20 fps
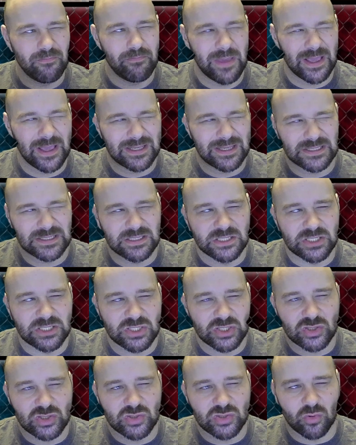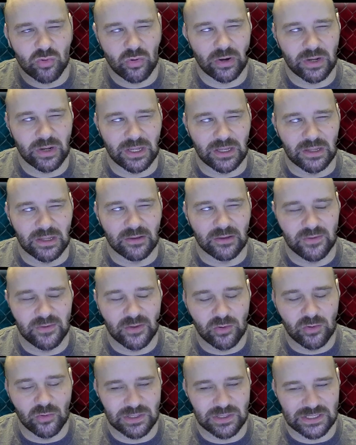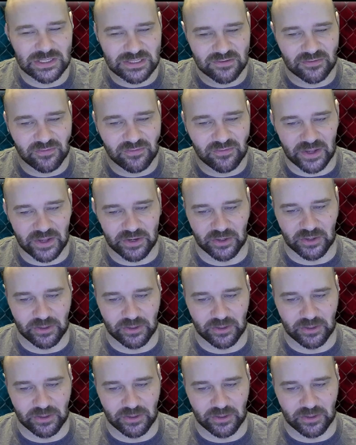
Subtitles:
the story of you as a fighter.